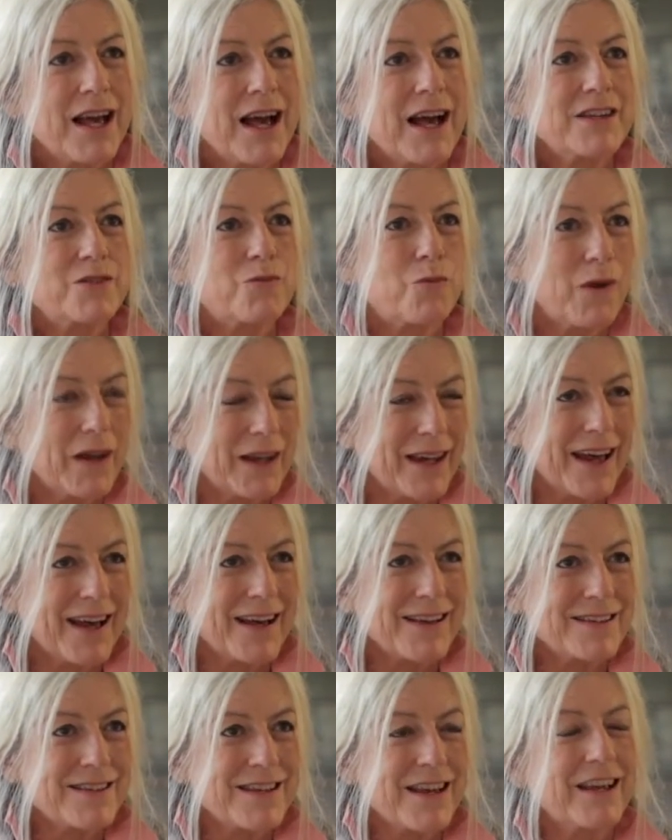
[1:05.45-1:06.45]
as well
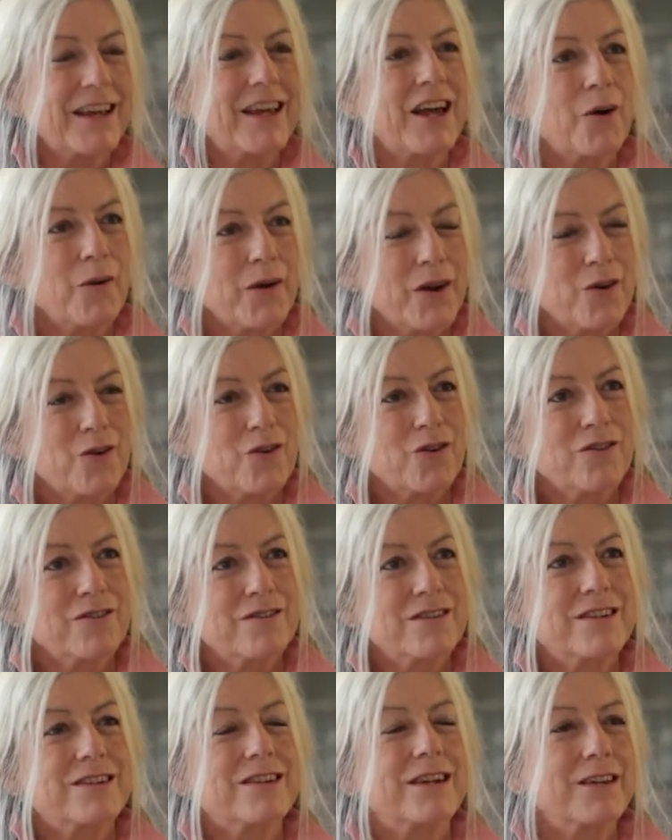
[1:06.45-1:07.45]
as going on
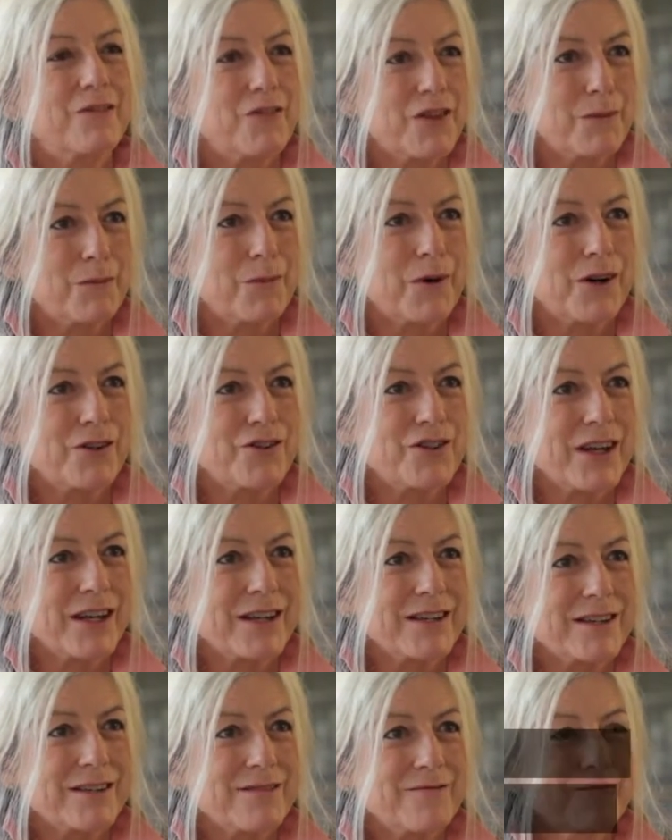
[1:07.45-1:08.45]
to deliver the
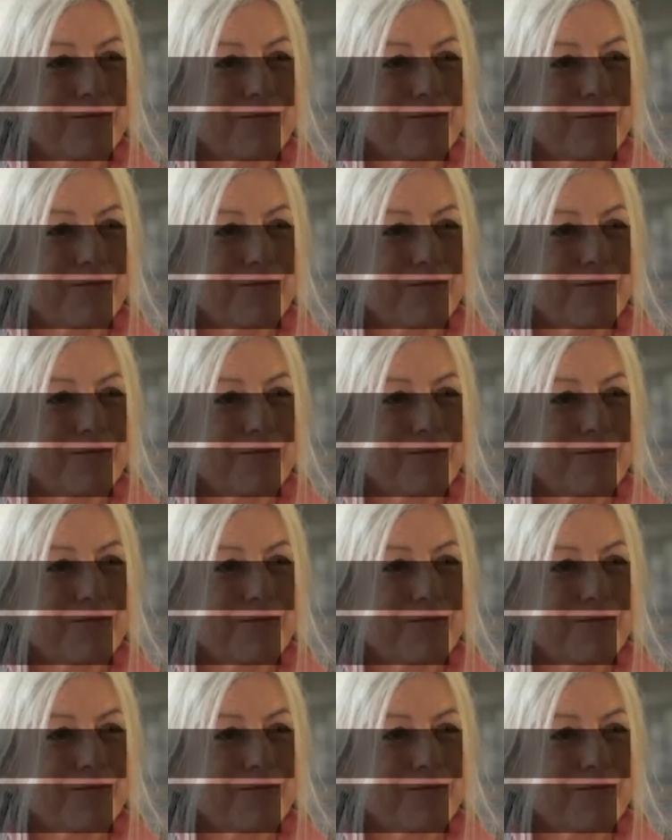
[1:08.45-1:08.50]
project.